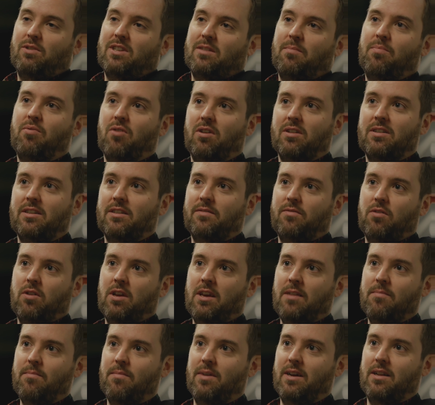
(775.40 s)
was a process for
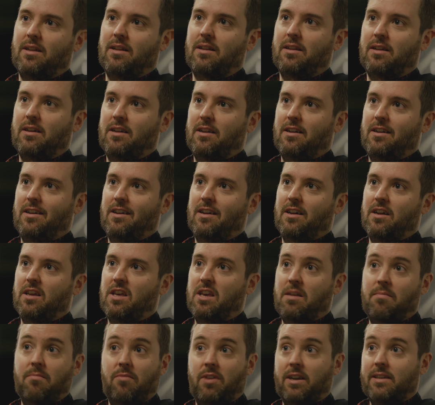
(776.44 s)
him, but
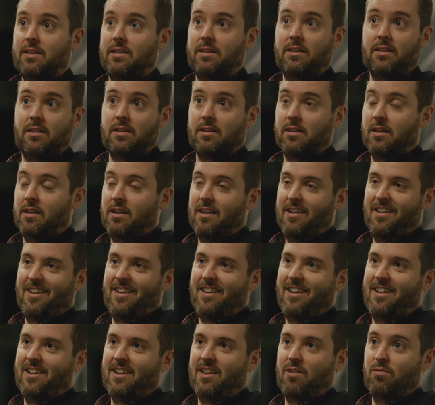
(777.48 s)
he embraced it,
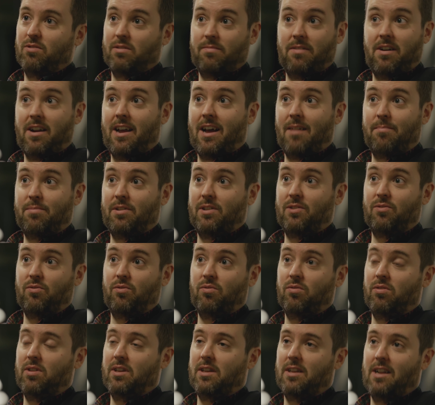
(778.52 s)
and he was very happy to
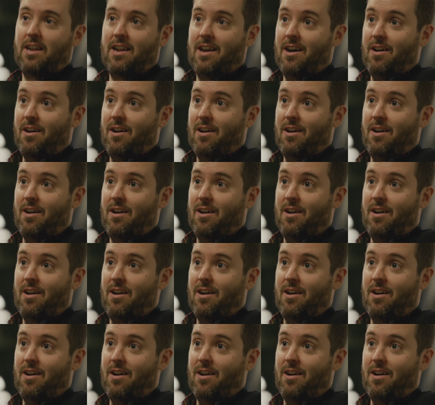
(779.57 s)
do it, and